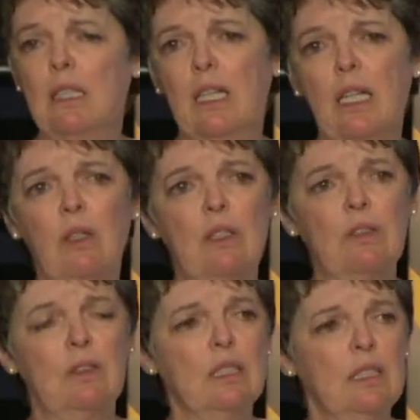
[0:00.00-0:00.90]
a
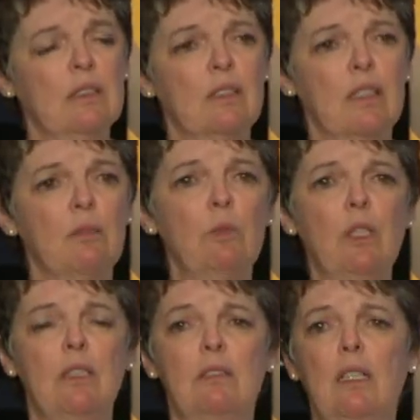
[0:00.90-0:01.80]
character in
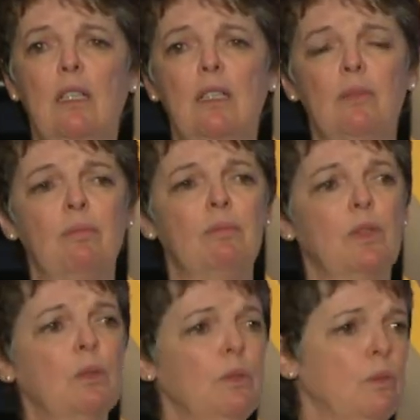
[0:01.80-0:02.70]
someone um,
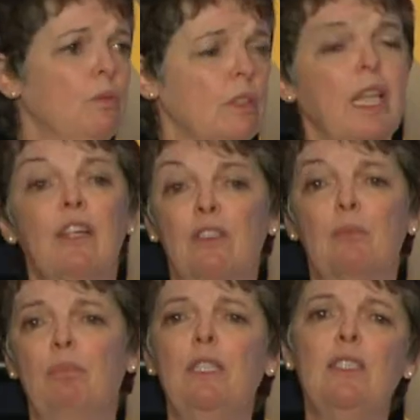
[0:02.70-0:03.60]
who left the
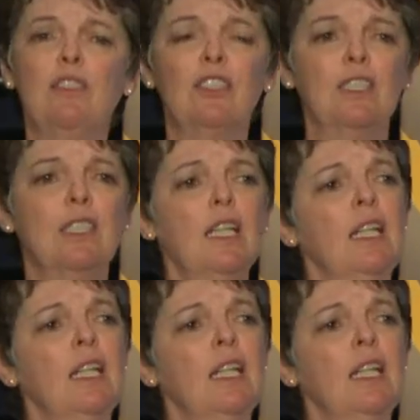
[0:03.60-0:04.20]
priesthood,